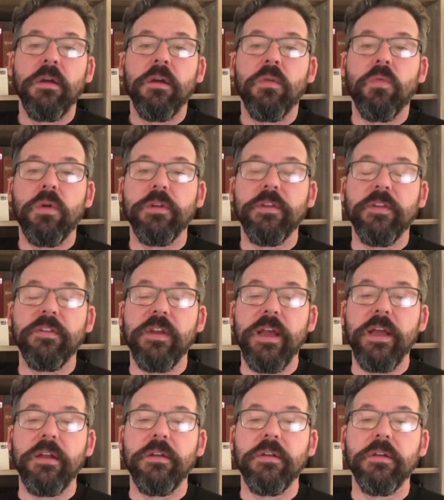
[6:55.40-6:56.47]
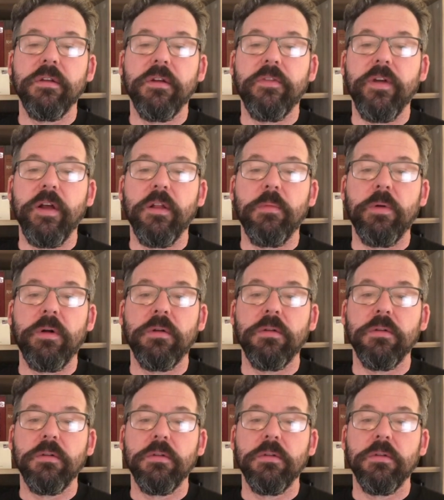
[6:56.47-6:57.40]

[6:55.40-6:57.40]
World Doesn't End available.